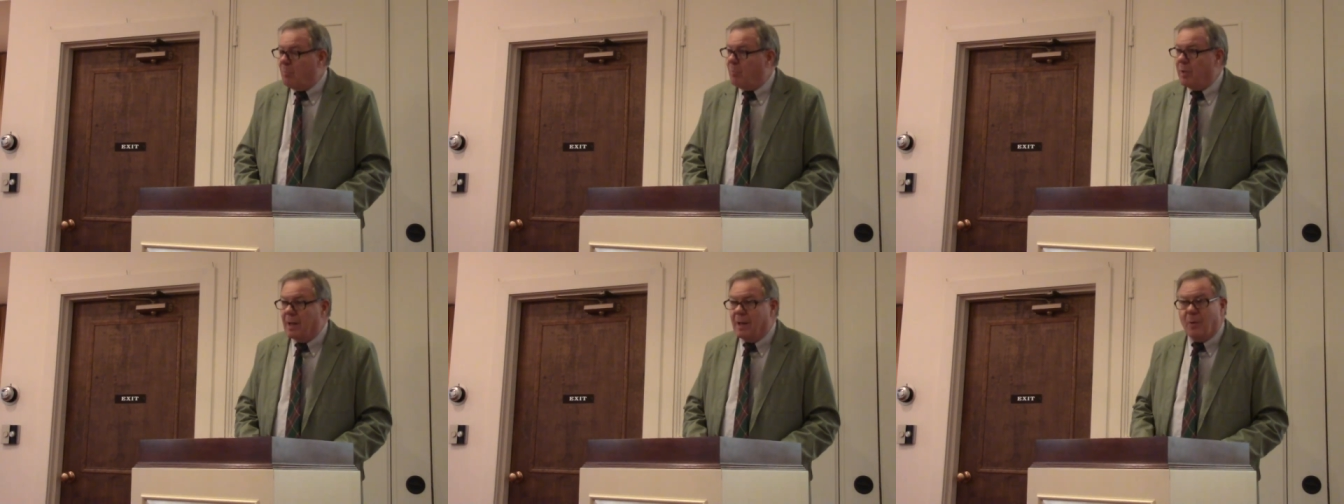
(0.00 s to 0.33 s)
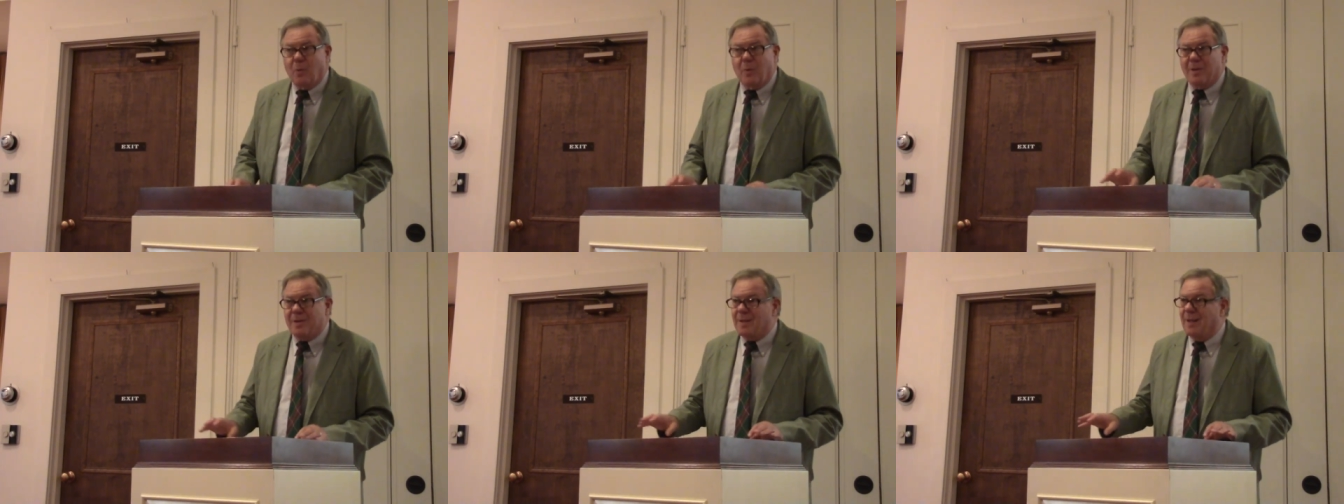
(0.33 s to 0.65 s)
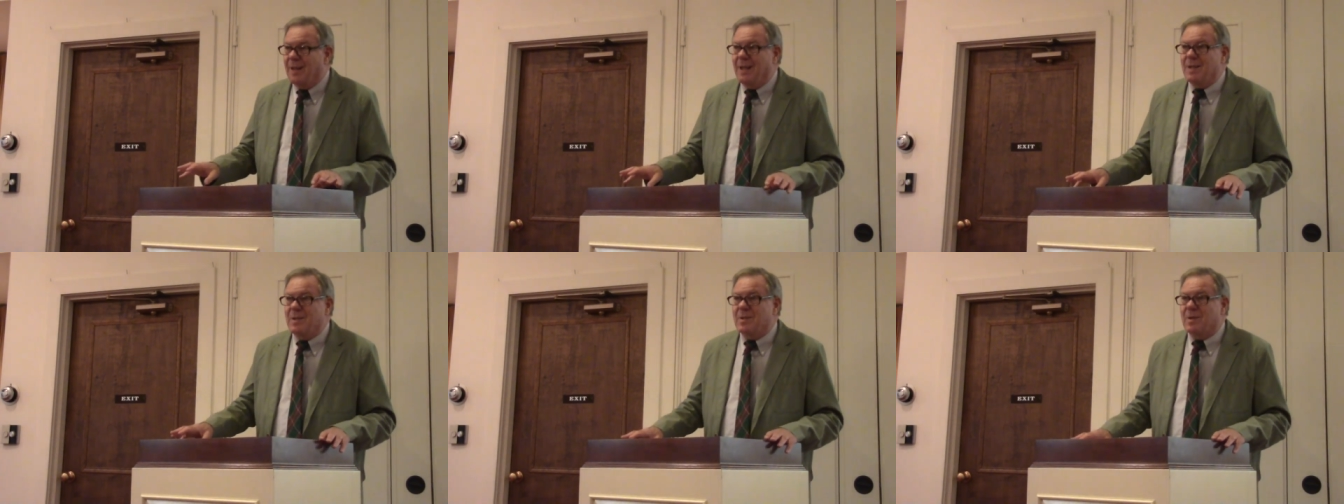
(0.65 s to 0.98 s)
But it
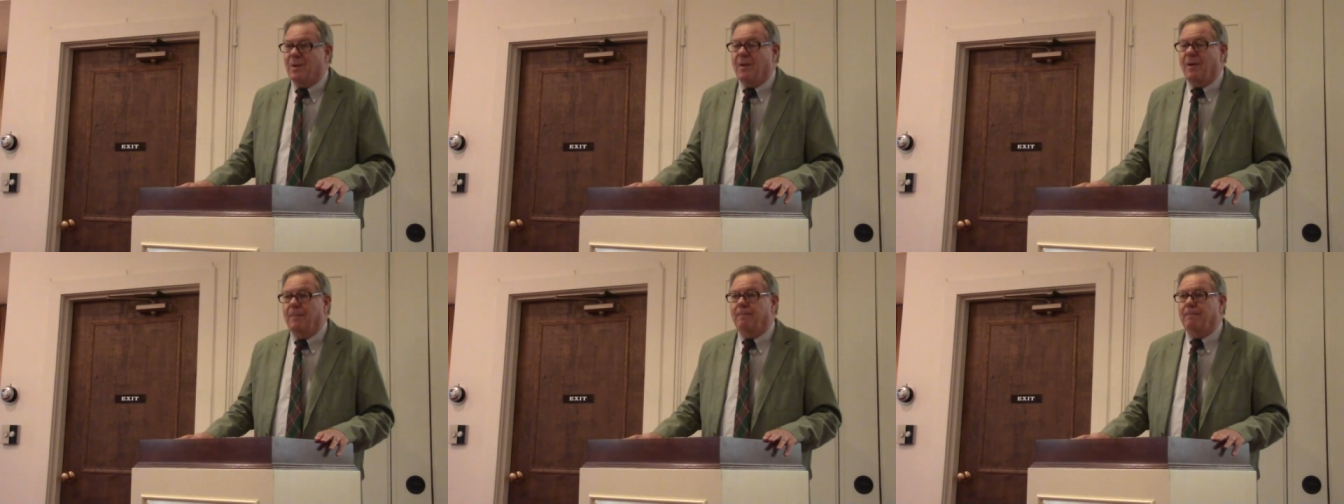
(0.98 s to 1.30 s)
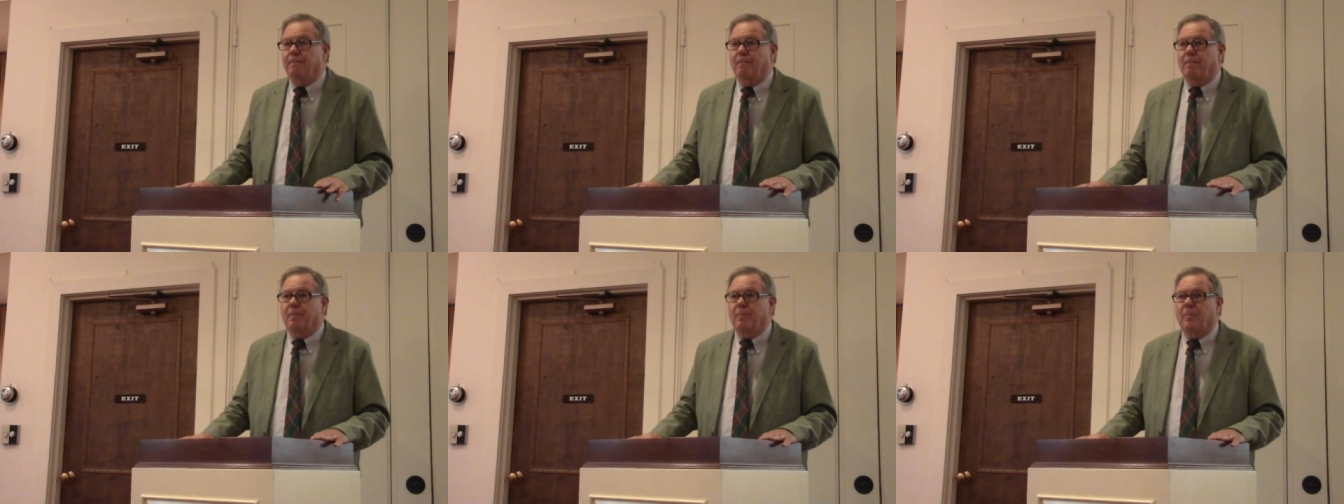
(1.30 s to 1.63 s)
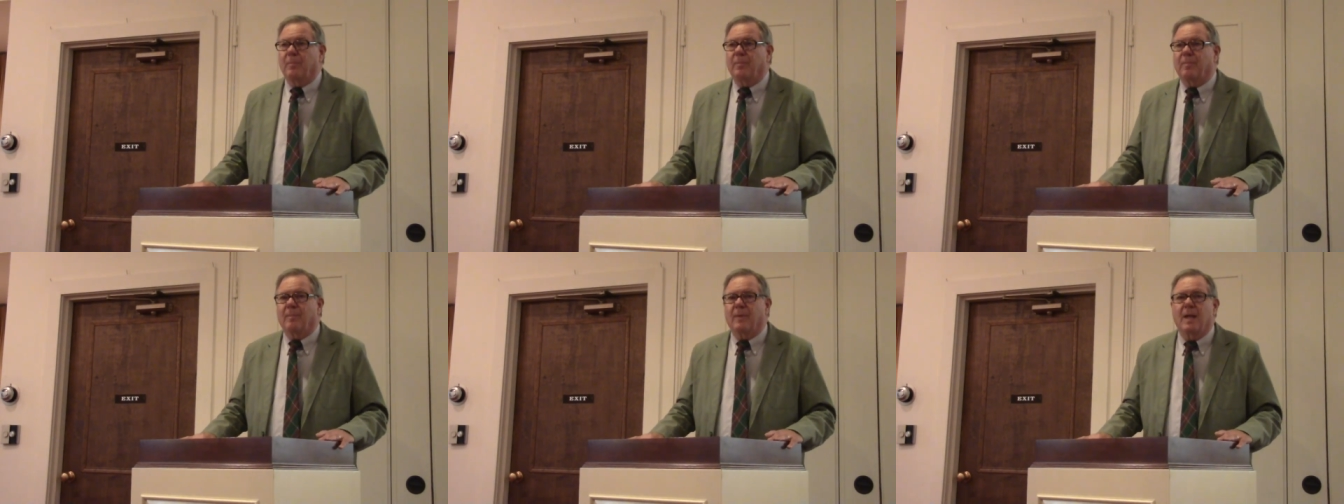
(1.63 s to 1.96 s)
wasn't Esau.
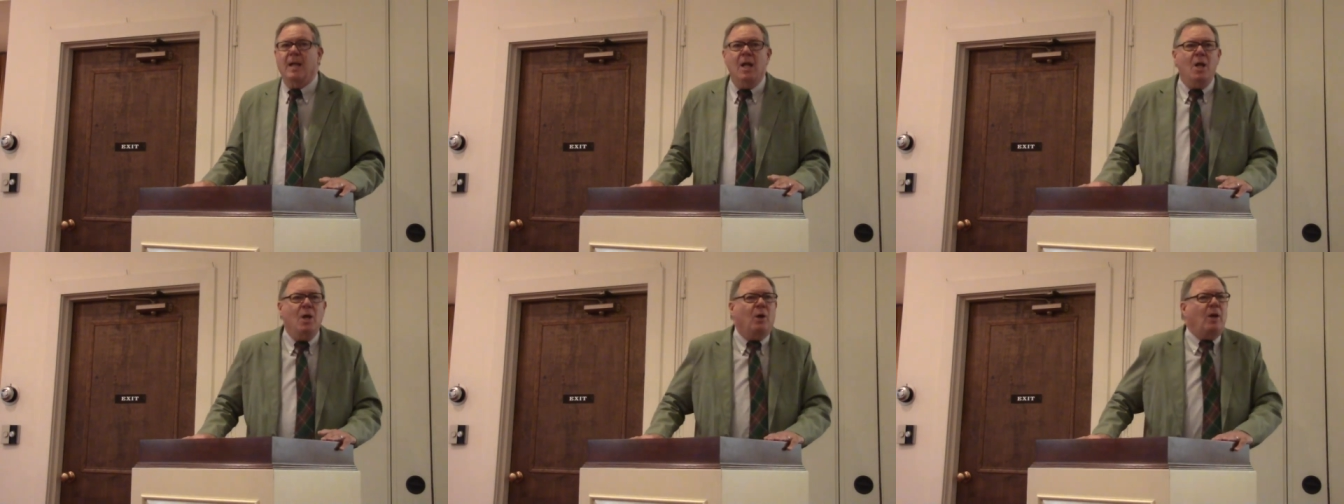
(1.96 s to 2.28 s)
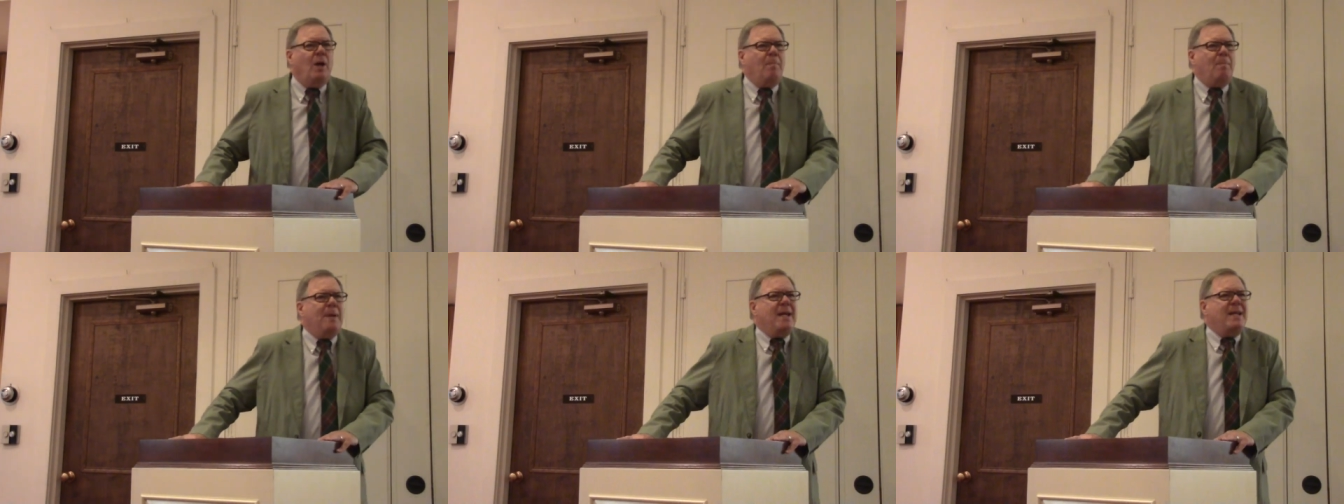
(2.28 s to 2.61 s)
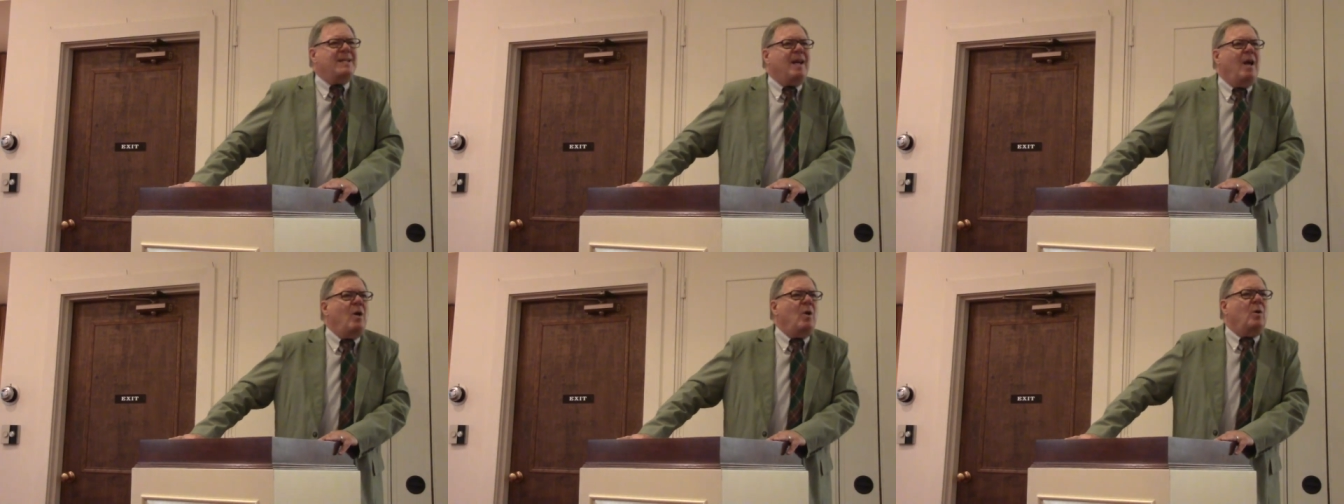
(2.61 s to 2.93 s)
Could it be
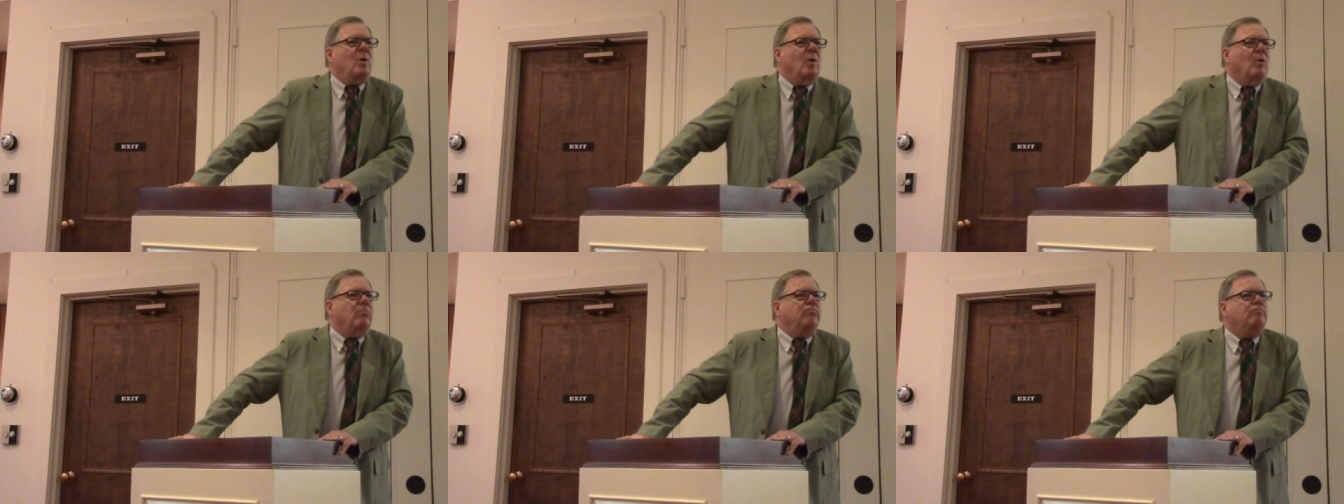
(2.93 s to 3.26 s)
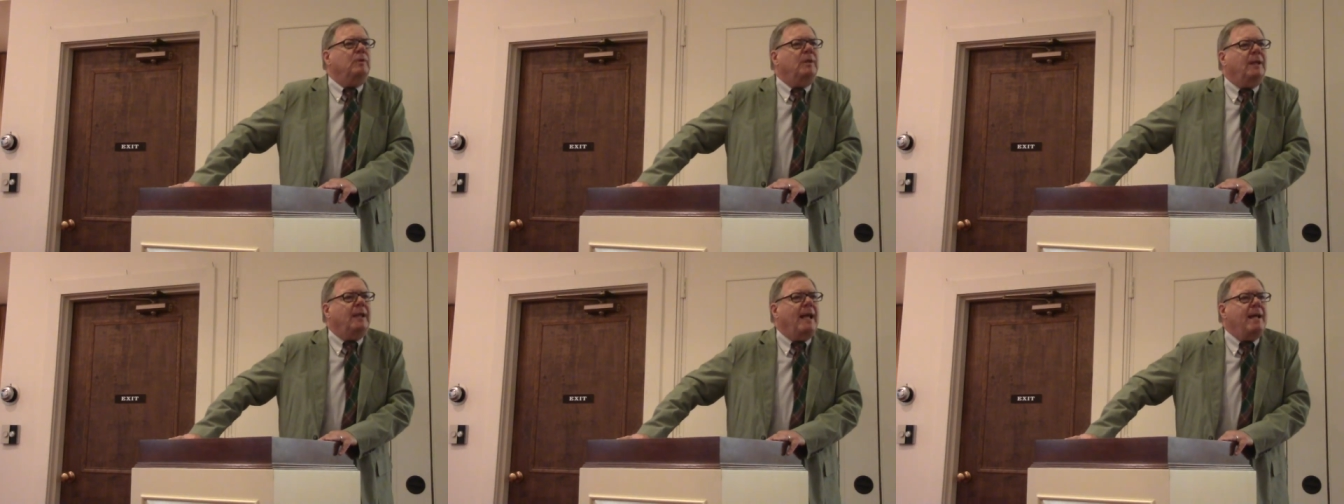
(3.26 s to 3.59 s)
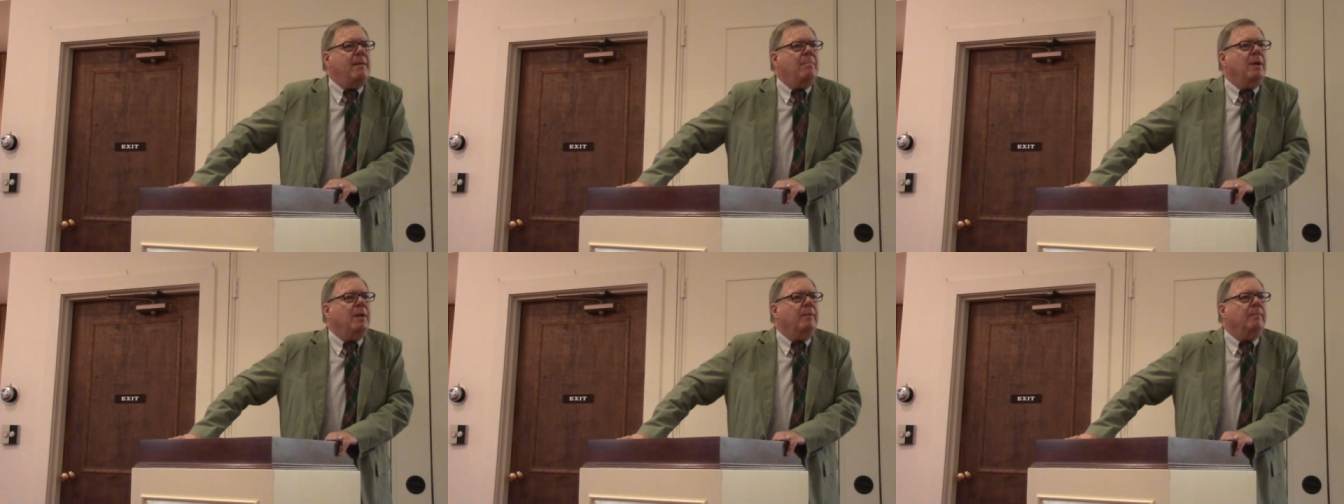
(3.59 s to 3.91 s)
his uncle,
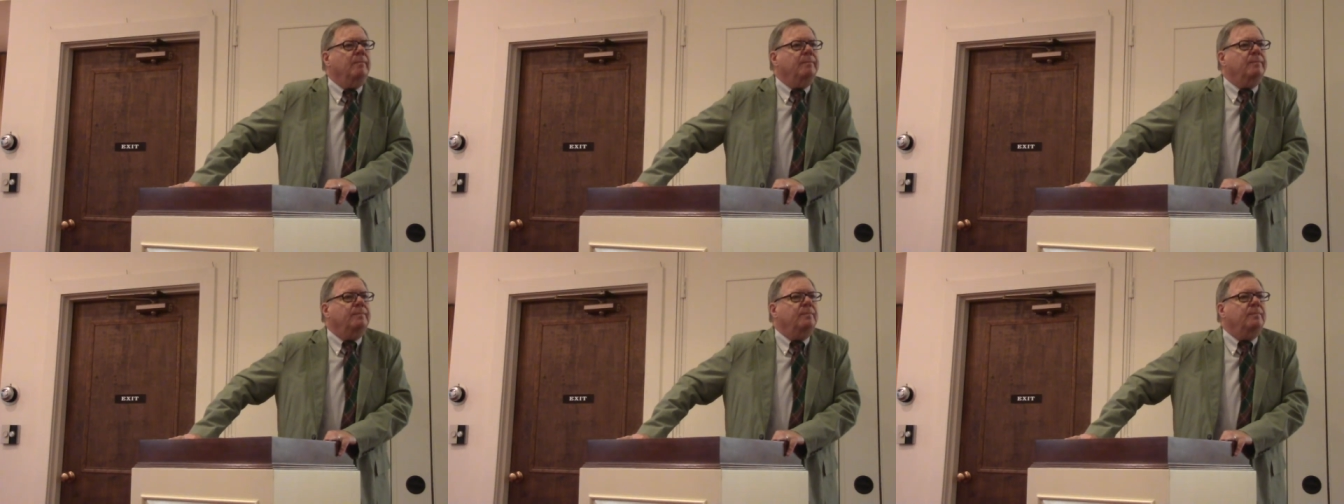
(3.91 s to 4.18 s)
Laban,